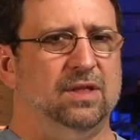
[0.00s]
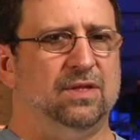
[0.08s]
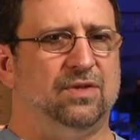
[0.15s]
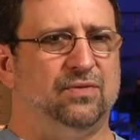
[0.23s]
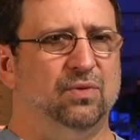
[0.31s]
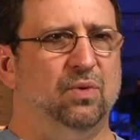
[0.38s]

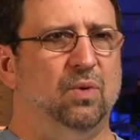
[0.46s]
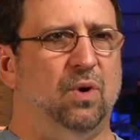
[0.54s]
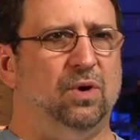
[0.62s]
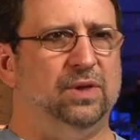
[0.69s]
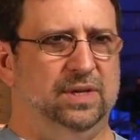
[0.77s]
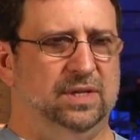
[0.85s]
through
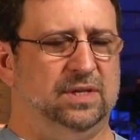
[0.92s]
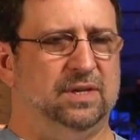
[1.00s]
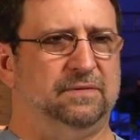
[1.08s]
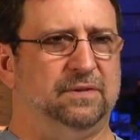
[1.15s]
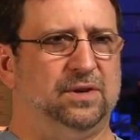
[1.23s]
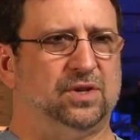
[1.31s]
all these
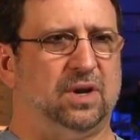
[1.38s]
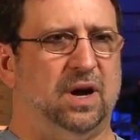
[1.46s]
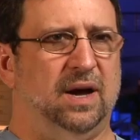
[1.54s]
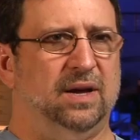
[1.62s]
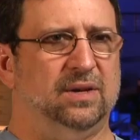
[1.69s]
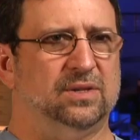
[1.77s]
different
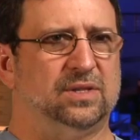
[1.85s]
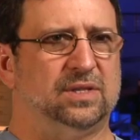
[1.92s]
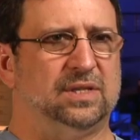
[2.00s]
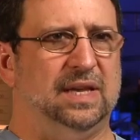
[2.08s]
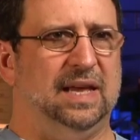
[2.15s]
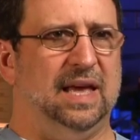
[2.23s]

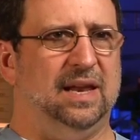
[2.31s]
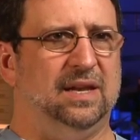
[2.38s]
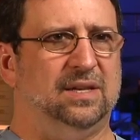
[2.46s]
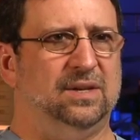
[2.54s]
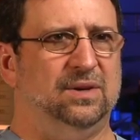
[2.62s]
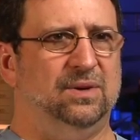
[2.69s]
trials to get
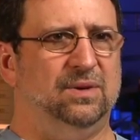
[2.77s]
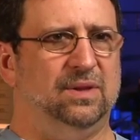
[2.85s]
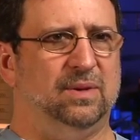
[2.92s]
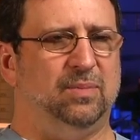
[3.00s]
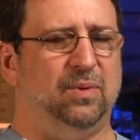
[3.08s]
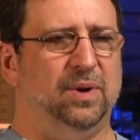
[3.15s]
it to
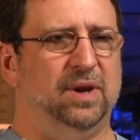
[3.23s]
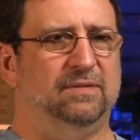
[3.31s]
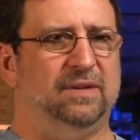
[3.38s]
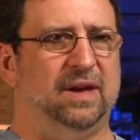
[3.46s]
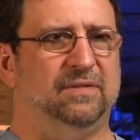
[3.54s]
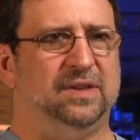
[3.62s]
the point
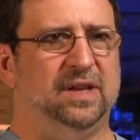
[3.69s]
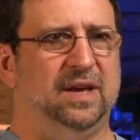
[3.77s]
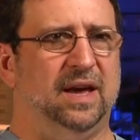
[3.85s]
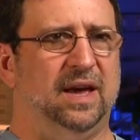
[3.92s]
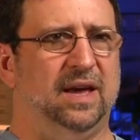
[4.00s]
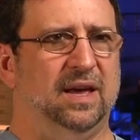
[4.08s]
of
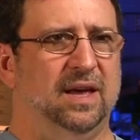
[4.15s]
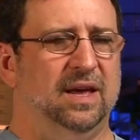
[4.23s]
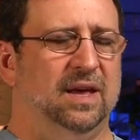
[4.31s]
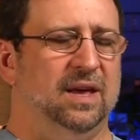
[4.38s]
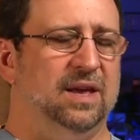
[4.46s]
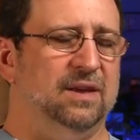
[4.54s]
FDA.
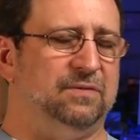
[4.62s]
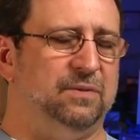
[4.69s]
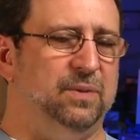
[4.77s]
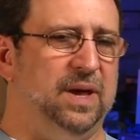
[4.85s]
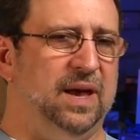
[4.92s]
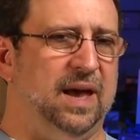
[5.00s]
If
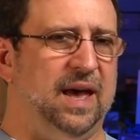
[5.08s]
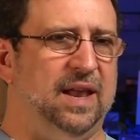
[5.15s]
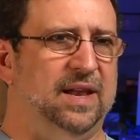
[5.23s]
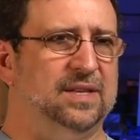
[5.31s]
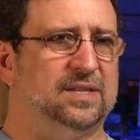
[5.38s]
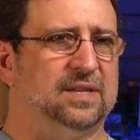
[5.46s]
we
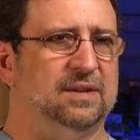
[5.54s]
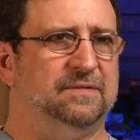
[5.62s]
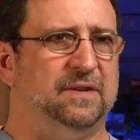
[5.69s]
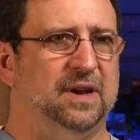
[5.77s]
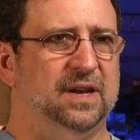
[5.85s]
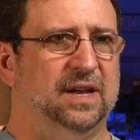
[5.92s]
had instant
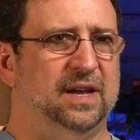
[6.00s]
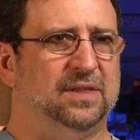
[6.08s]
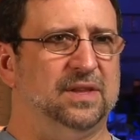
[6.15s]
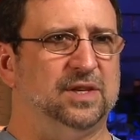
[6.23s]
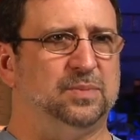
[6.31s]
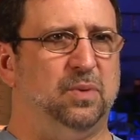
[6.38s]
funding
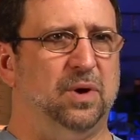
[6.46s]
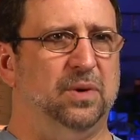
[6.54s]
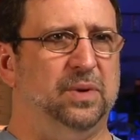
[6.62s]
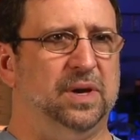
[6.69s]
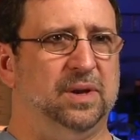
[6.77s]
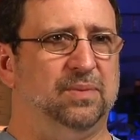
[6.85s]
at this
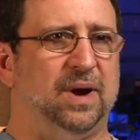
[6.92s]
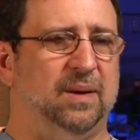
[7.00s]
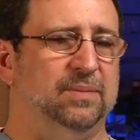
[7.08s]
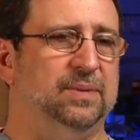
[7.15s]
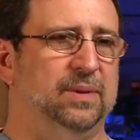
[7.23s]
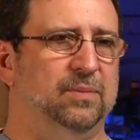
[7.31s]
point, we could
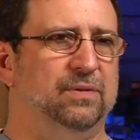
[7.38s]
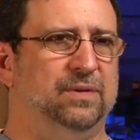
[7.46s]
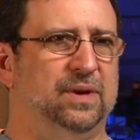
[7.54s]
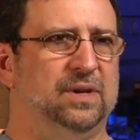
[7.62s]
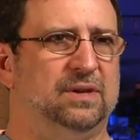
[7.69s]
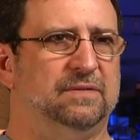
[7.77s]
probably
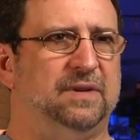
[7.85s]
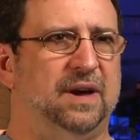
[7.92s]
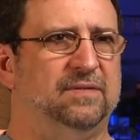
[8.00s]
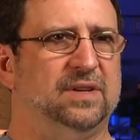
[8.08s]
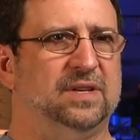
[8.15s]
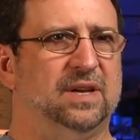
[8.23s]
move it into a
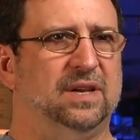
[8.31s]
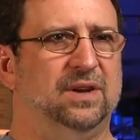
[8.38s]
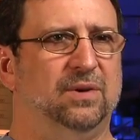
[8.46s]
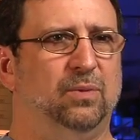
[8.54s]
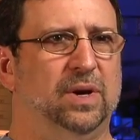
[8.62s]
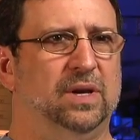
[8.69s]
5 to 10
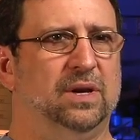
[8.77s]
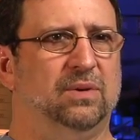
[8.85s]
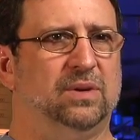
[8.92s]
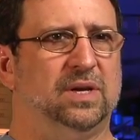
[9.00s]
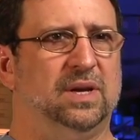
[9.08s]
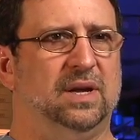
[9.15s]
year
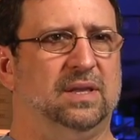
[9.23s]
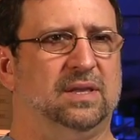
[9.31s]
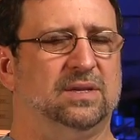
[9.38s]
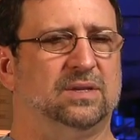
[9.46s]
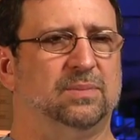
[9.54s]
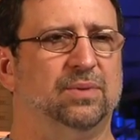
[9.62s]
window to get
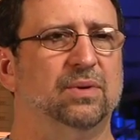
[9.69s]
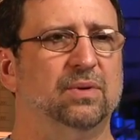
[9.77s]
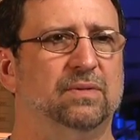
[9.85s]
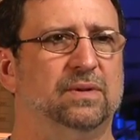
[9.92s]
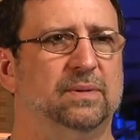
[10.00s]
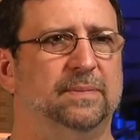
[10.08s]
this
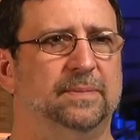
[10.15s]
approved.